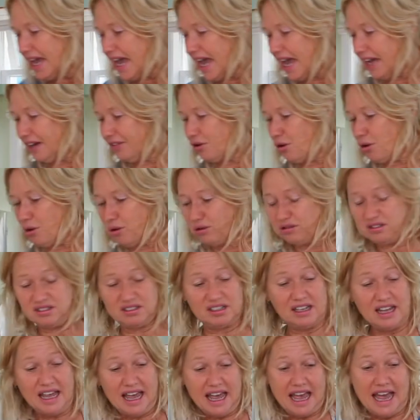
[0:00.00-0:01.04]
And of
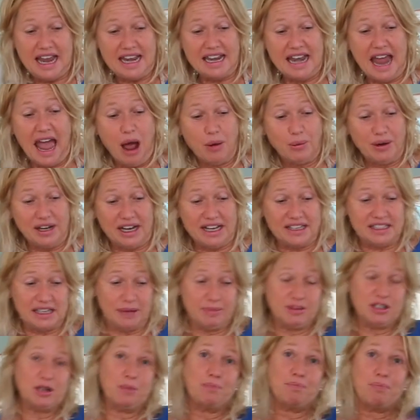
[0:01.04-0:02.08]
course, now we need
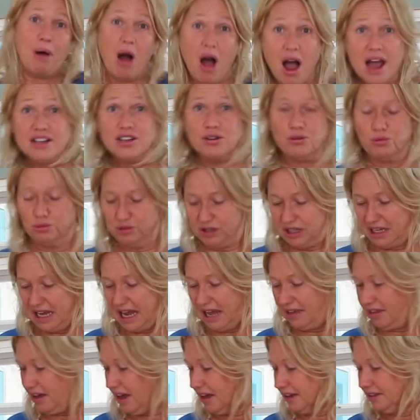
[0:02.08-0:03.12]
something to bind it all
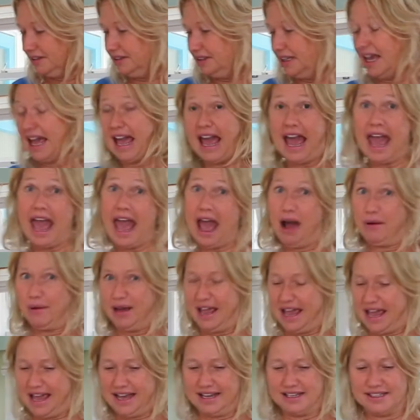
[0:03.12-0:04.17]
together, our
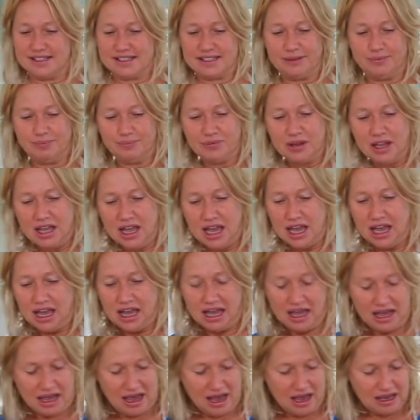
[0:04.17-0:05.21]
eggs.
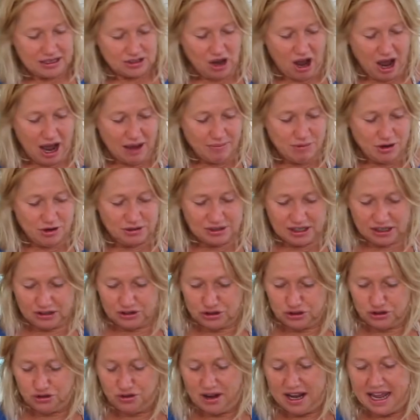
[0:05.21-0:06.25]
So I'm using
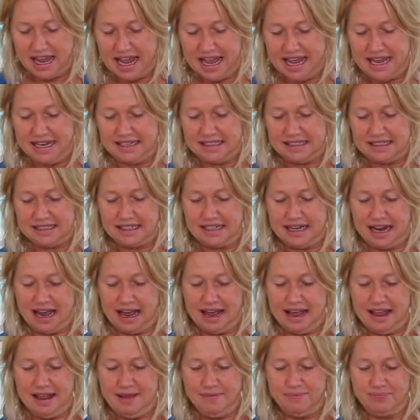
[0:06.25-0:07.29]
3 eggs
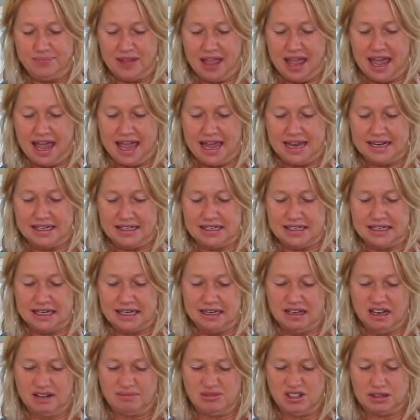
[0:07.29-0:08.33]
today, and
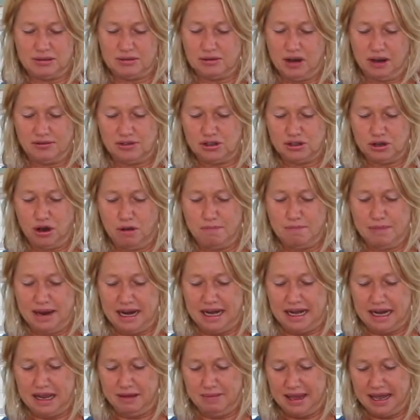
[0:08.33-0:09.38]
I've just got
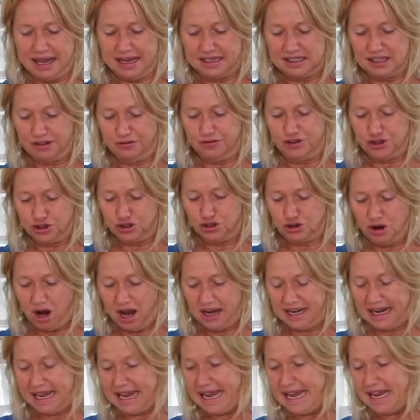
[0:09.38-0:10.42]
medium eggs. If you
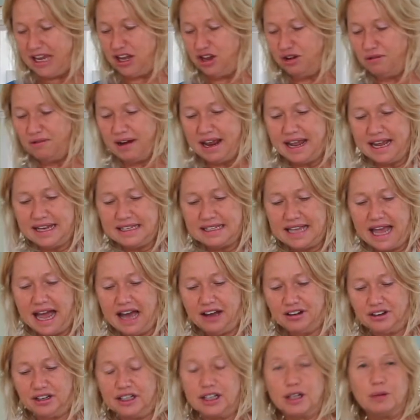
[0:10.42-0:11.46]
try to eke your eggs
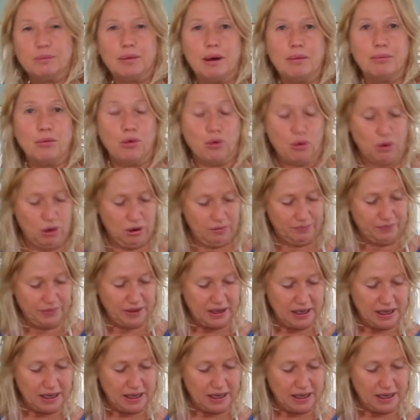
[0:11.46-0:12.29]
out a little bit more